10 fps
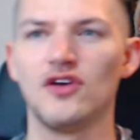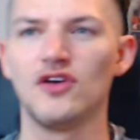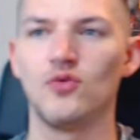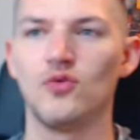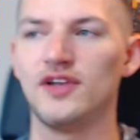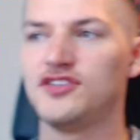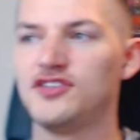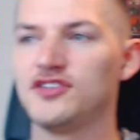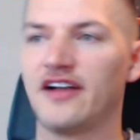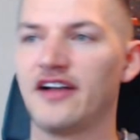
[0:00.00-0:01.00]
when did you
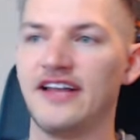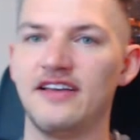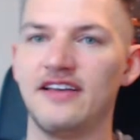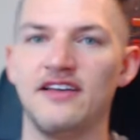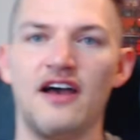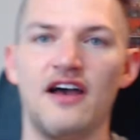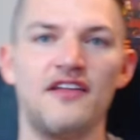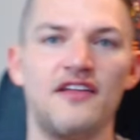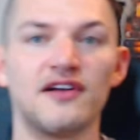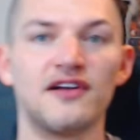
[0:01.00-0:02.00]
start dating the
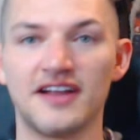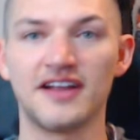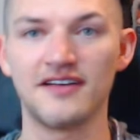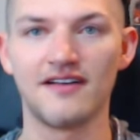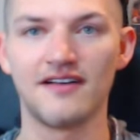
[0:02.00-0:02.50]
new girlfriend?